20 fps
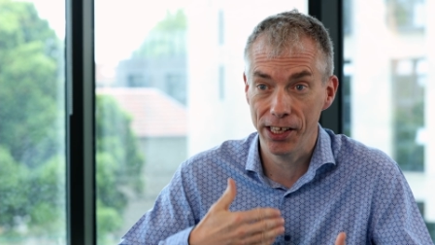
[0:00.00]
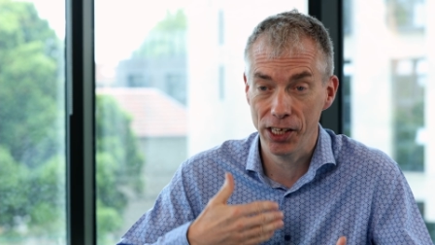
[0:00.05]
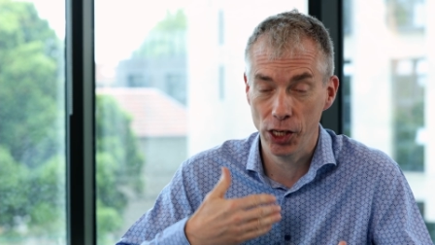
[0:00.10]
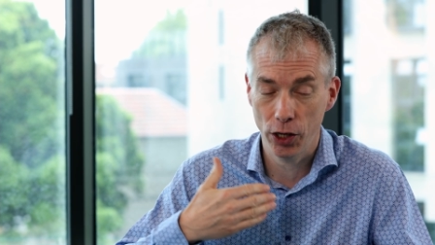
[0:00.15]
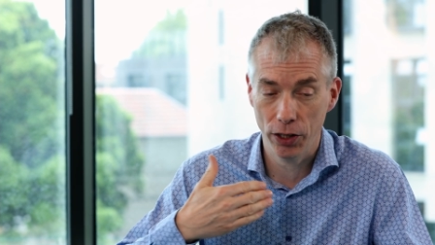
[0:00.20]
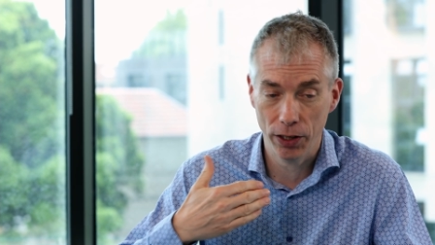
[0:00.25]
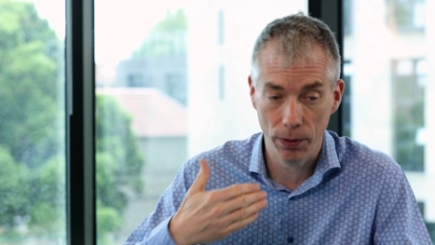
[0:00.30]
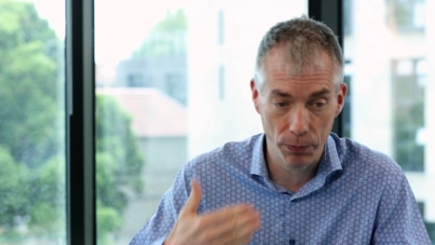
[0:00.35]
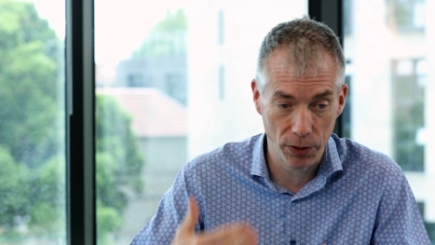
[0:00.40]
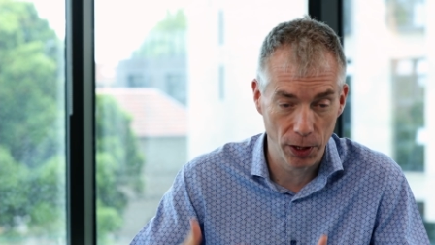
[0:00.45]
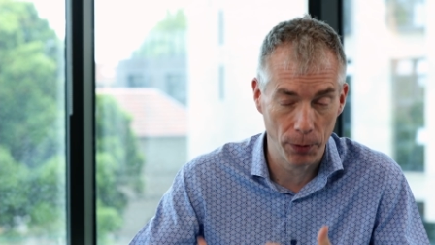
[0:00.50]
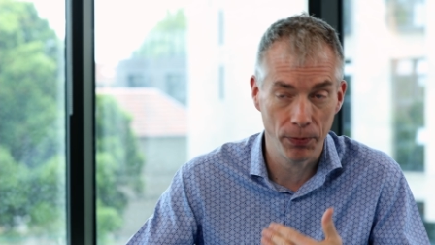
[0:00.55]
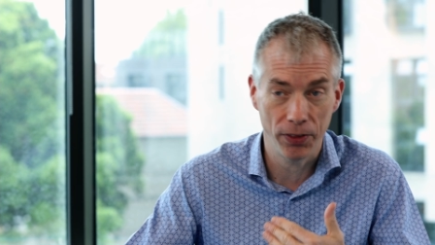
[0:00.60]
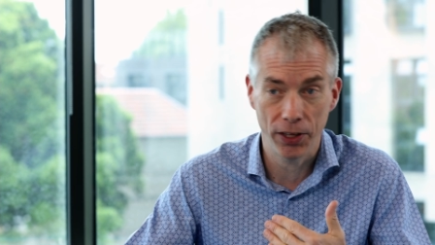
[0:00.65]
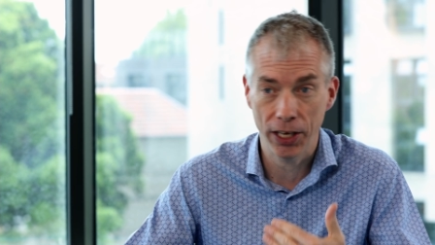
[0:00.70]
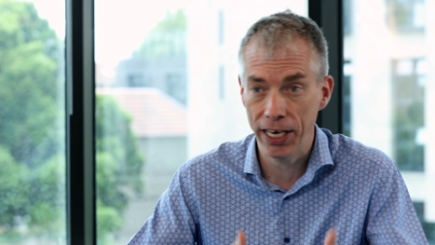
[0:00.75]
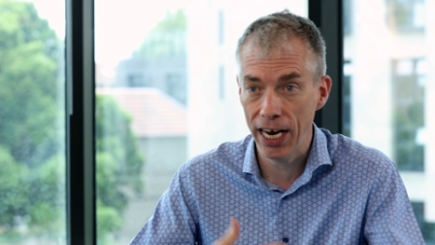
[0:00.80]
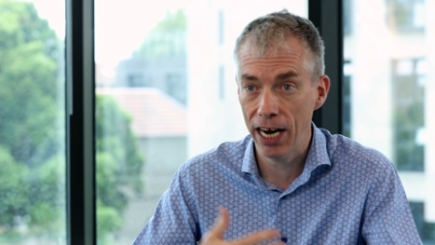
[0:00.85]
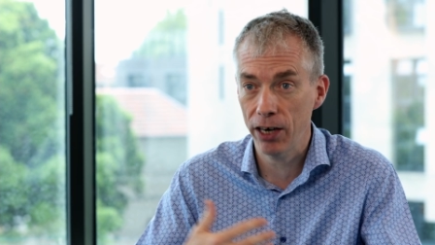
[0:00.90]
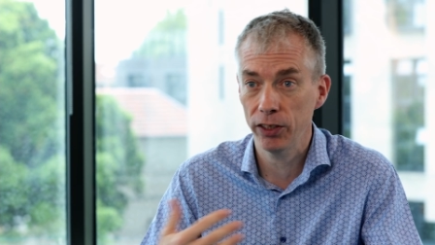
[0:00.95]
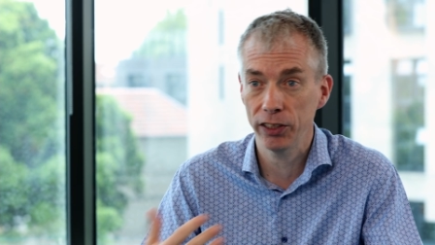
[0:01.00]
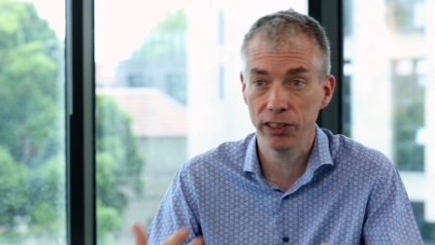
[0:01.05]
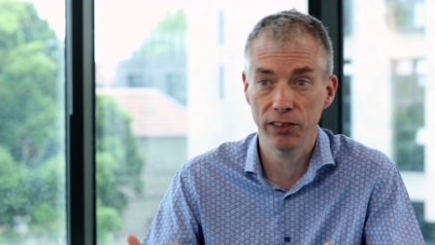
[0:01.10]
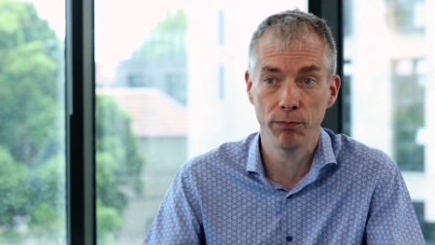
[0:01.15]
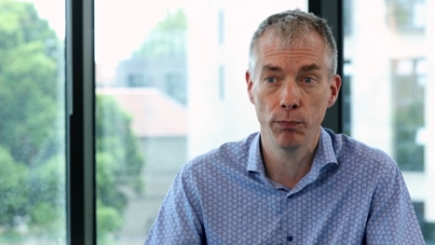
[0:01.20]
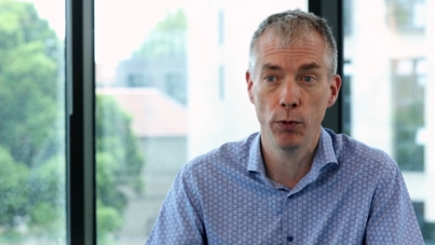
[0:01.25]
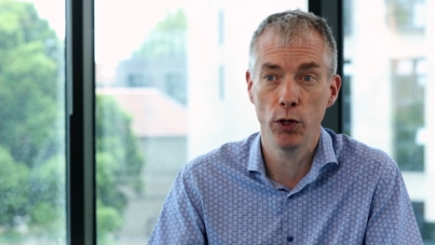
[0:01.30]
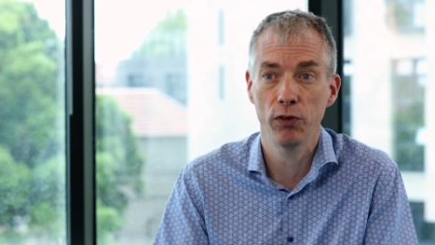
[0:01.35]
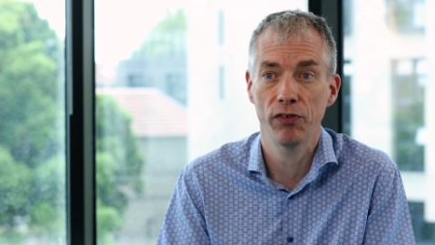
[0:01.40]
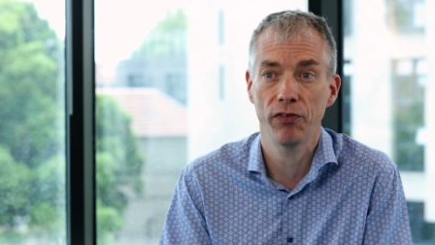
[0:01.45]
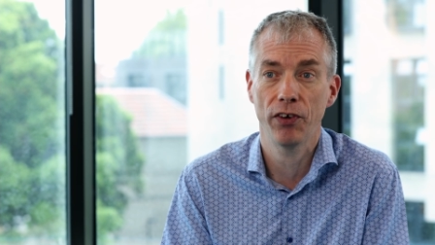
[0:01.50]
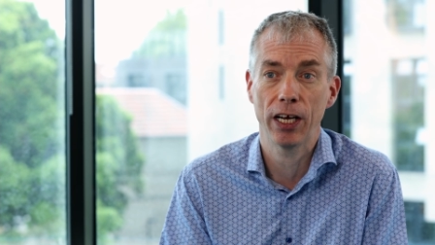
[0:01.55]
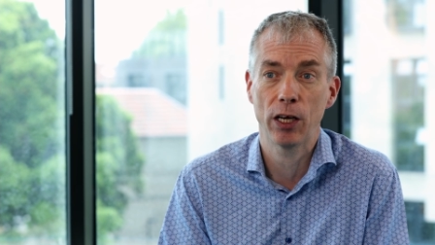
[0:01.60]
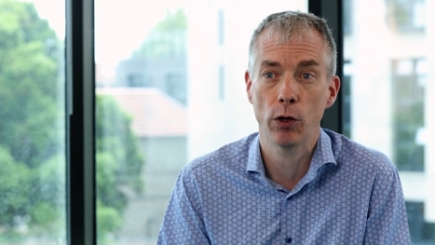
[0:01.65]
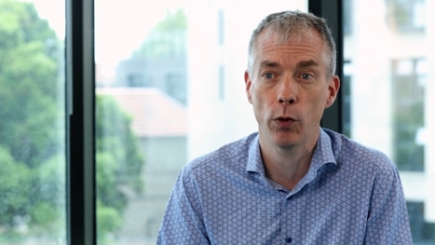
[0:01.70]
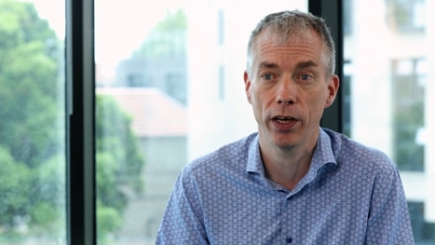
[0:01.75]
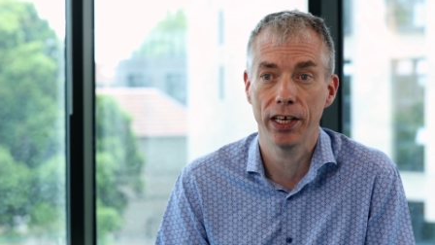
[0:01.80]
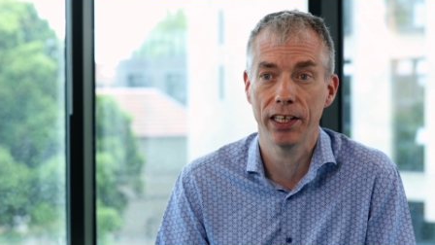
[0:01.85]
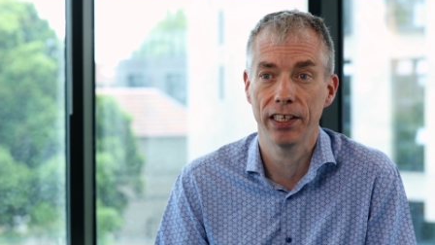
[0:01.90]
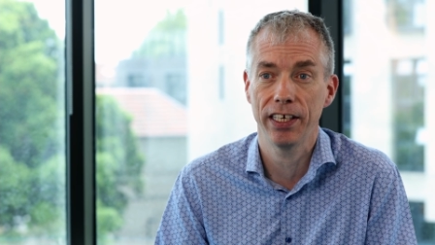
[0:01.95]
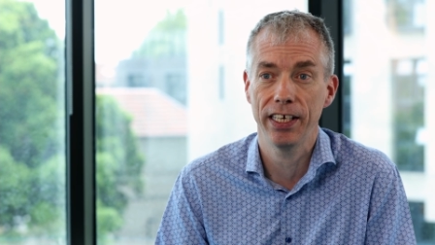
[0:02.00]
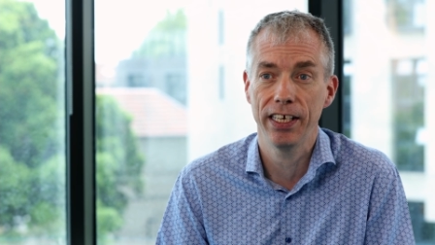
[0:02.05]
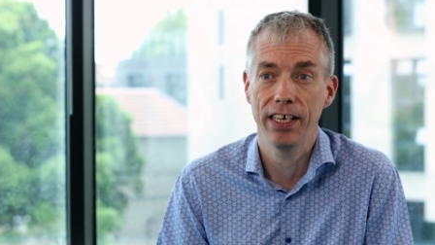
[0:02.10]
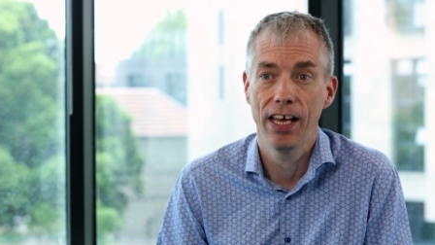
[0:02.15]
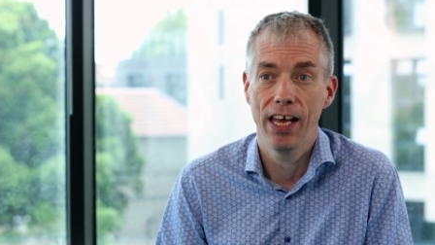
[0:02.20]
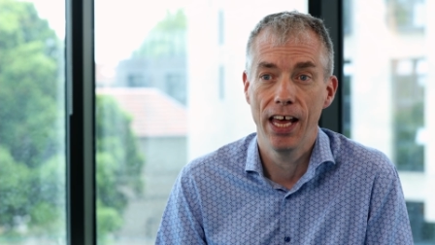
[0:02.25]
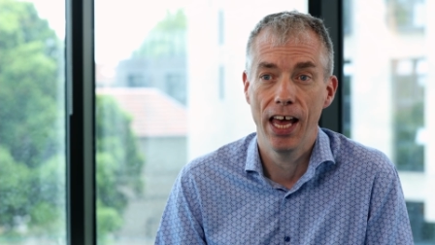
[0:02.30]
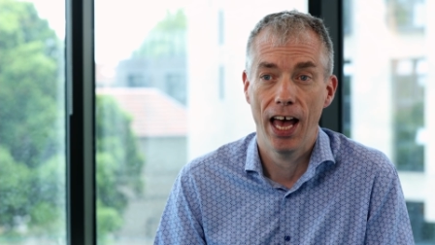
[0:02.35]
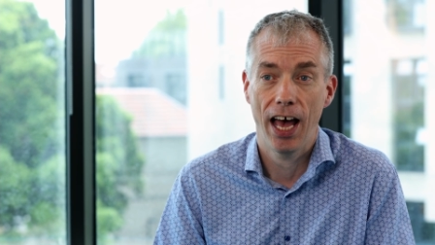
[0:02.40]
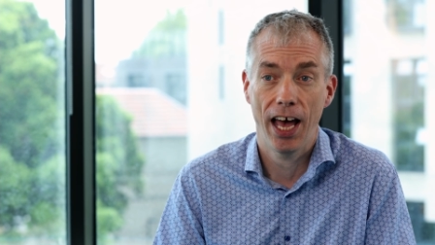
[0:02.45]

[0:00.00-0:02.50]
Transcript: you know, the narrative moves very quickly,